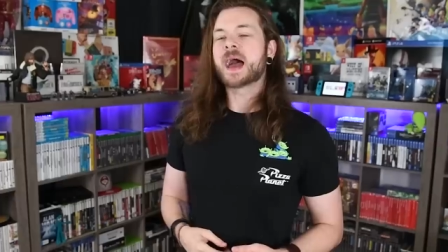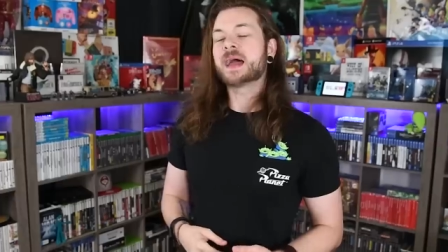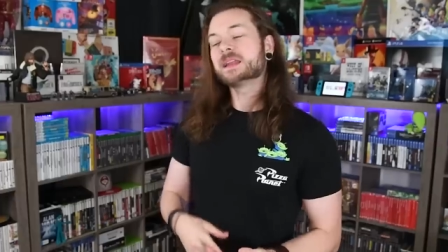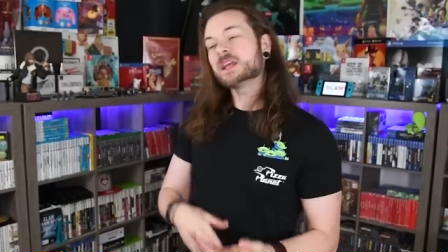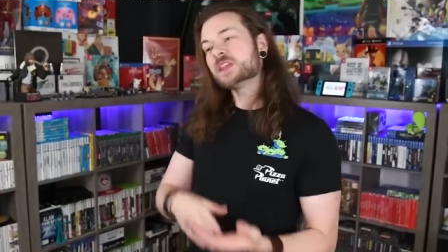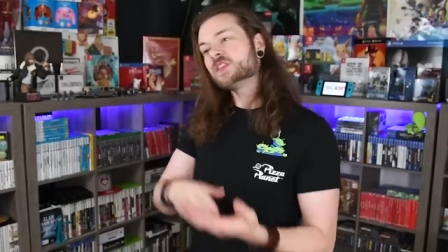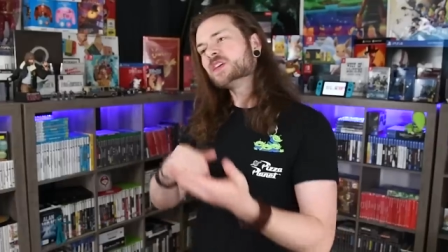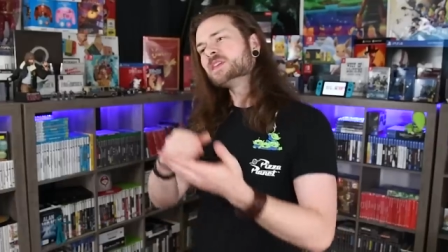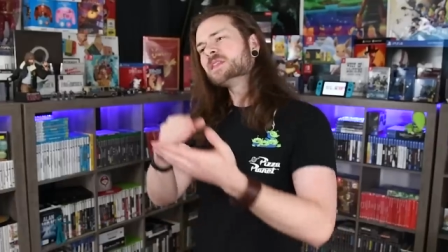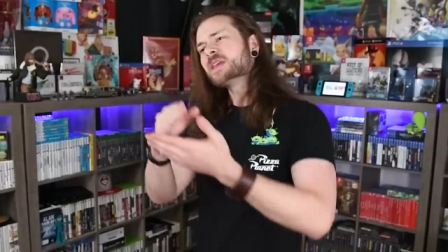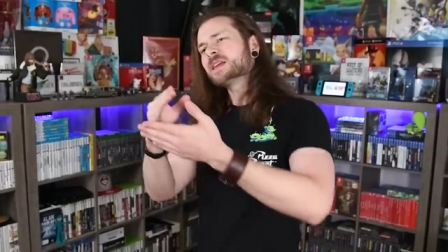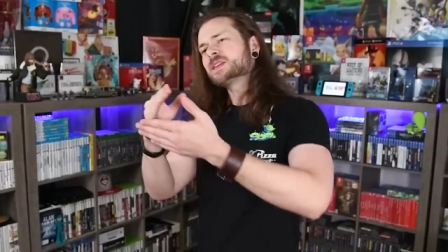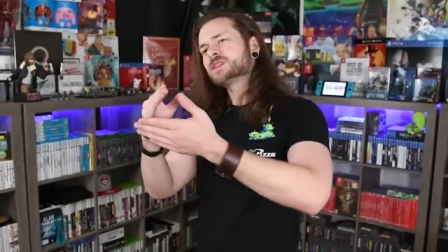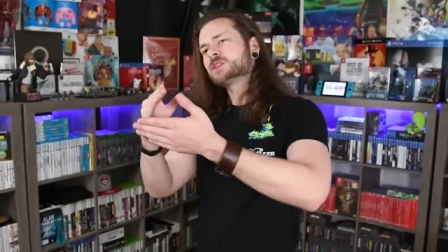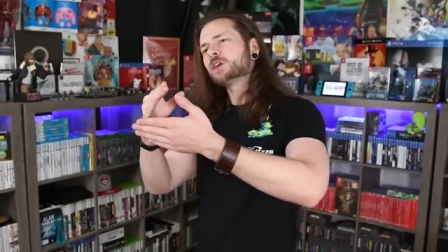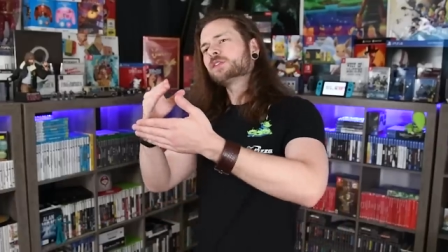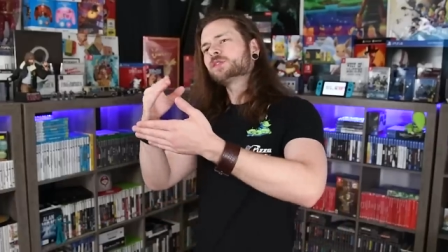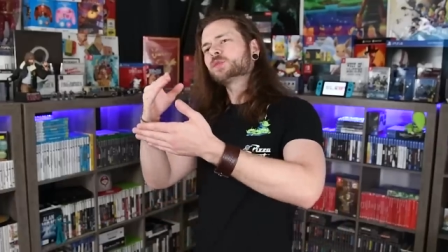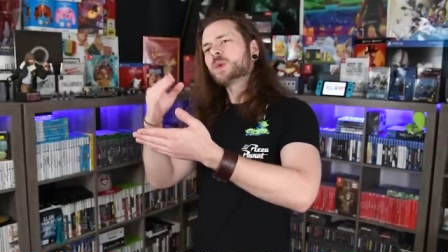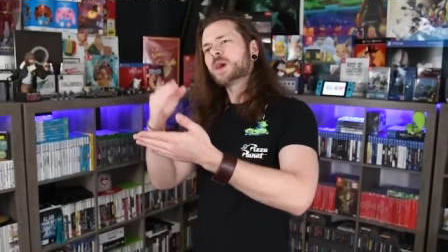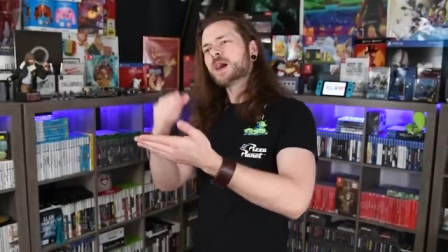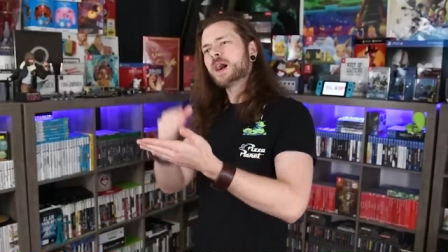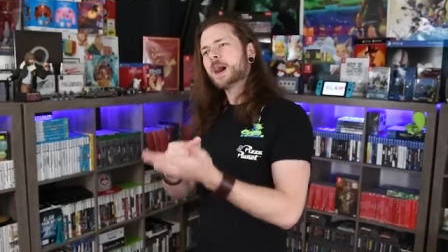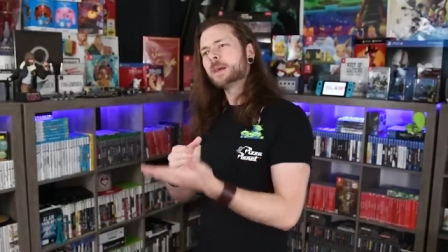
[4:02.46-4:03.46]
And I think that
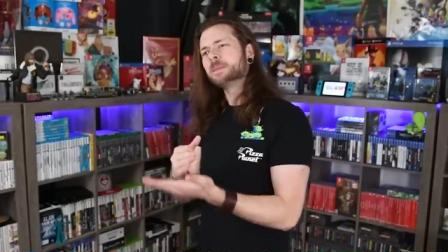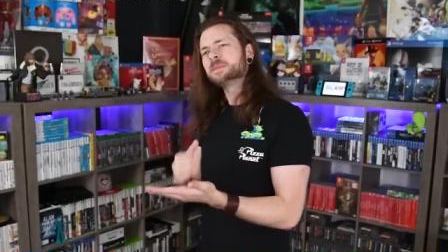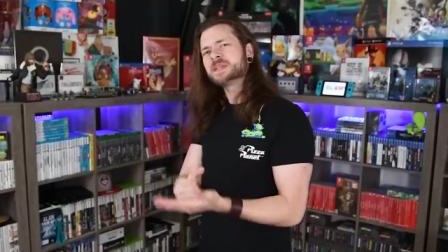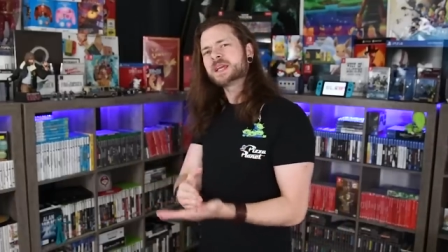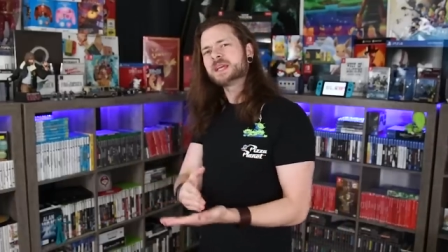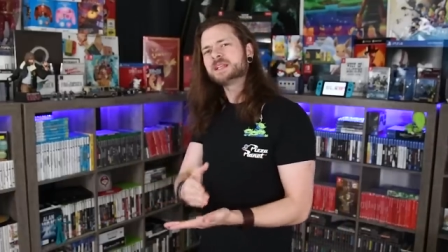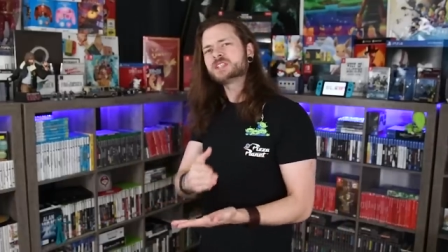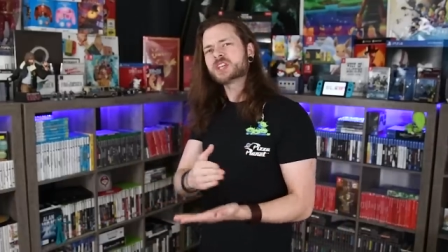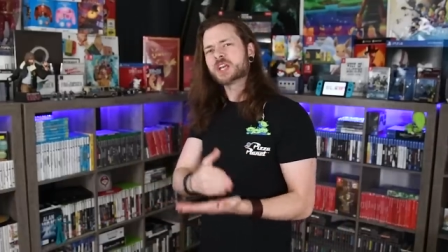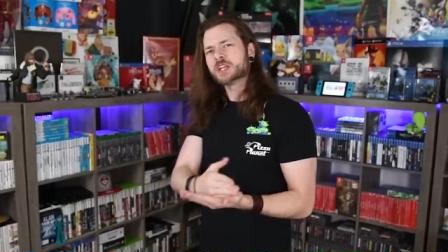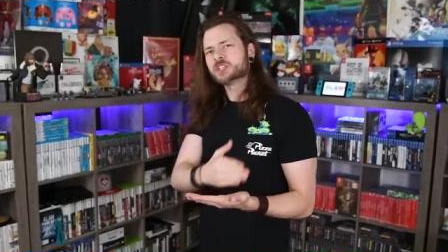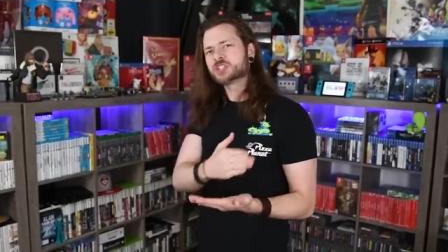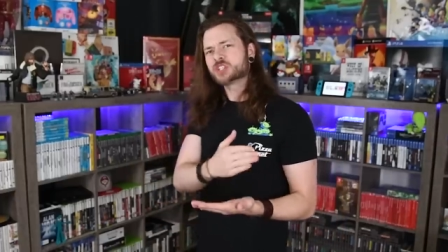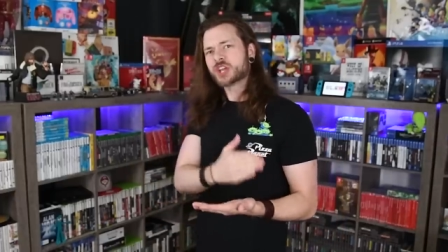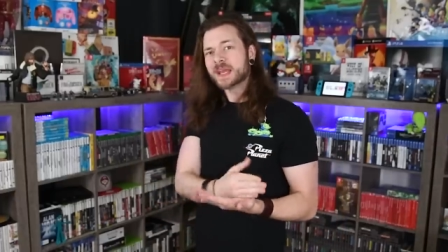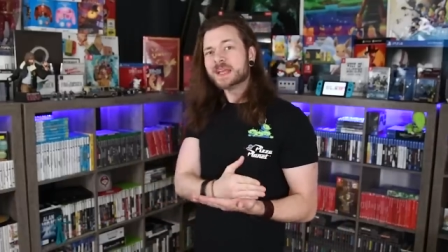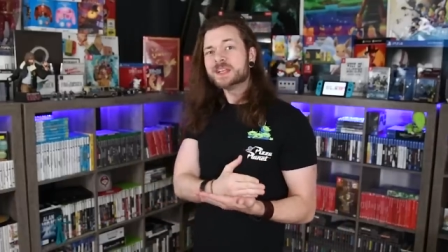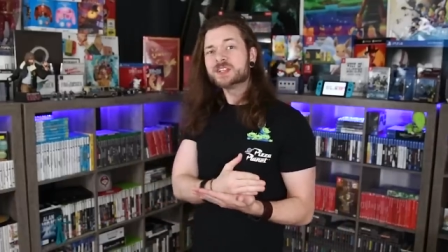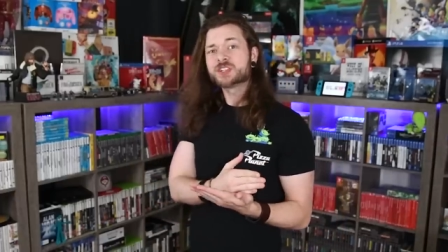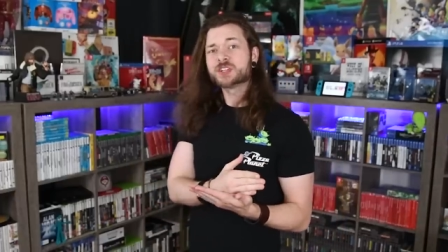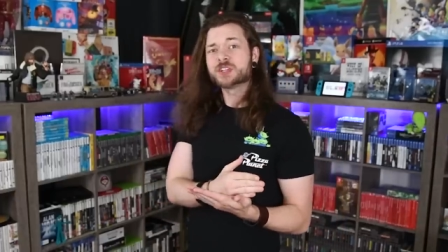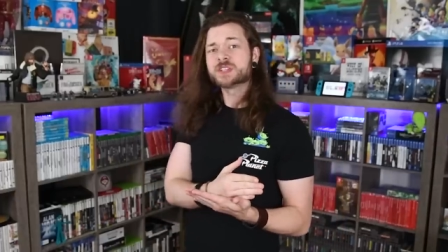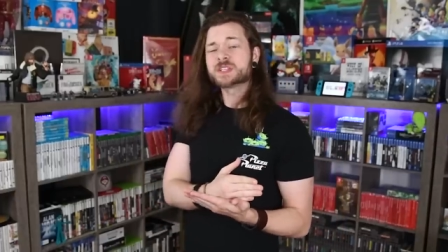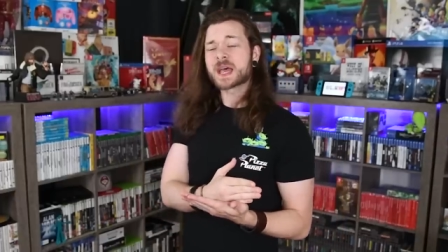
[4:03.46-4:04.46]
software updates and
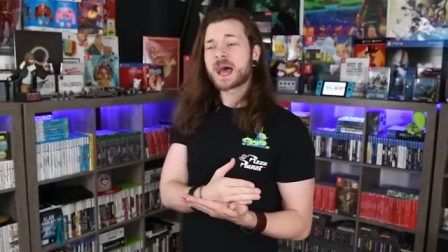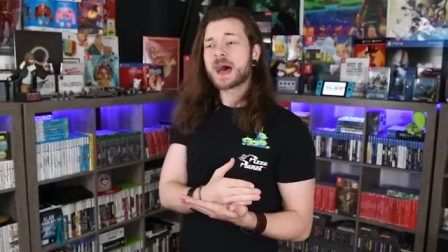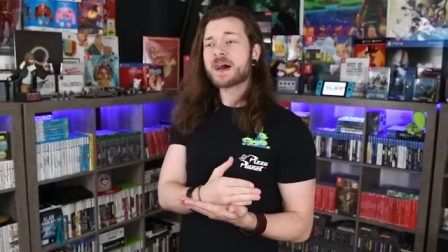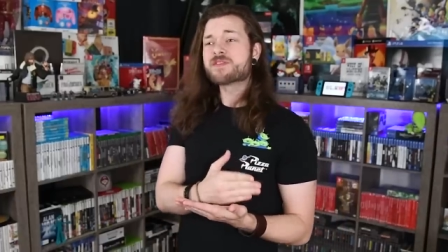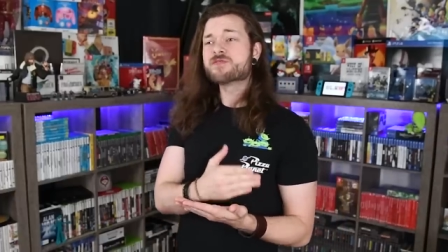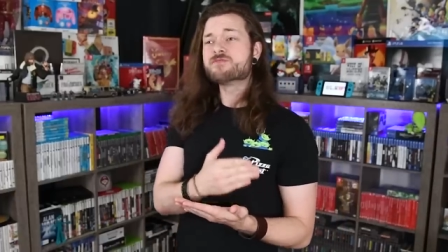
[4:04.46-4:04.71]
changes are